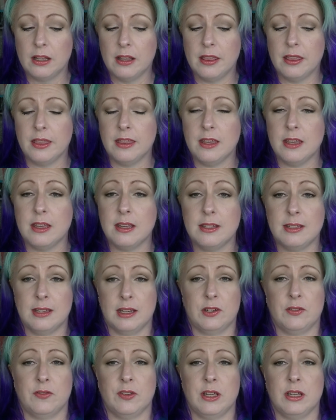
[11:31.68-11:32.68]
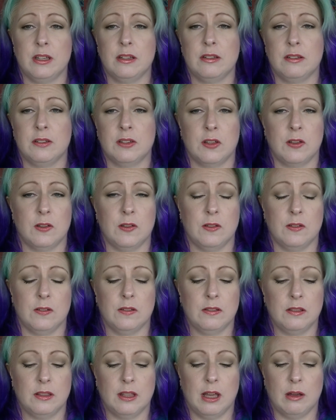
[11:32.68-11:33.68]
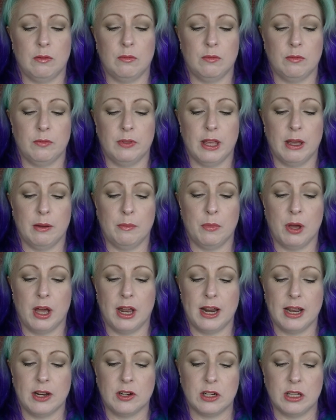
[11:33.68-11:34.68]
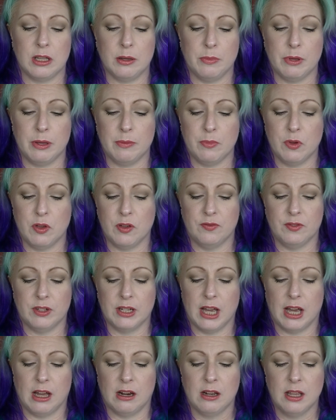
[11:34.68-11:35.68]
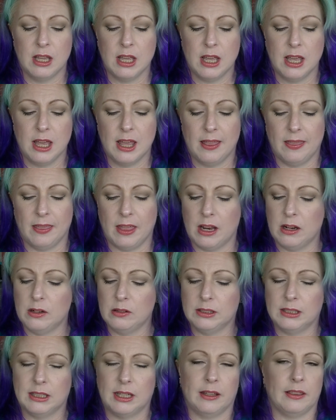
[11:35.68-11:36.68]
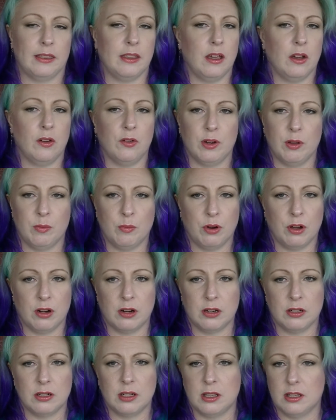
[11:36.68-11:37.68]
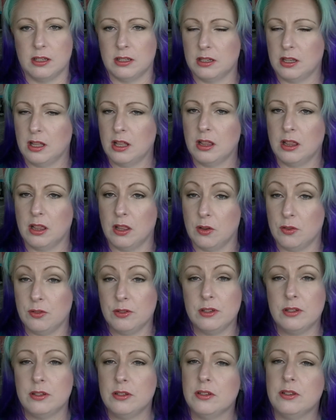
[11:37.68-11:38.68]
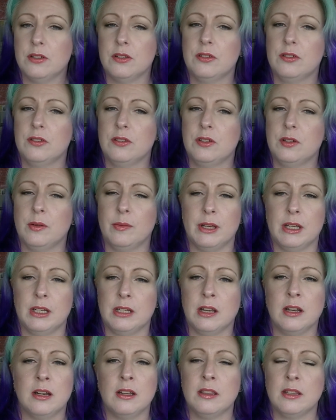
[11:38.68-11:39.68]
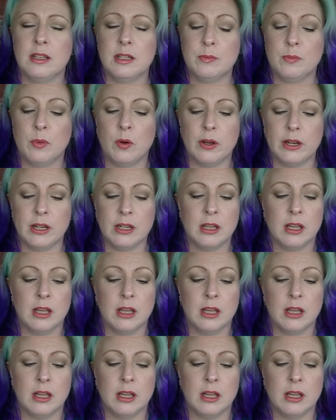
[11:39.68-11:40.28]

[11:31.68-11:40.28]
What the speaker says: the Sash Feet, so that might actually be moved out. That looks like the only product that's close to being done at this point.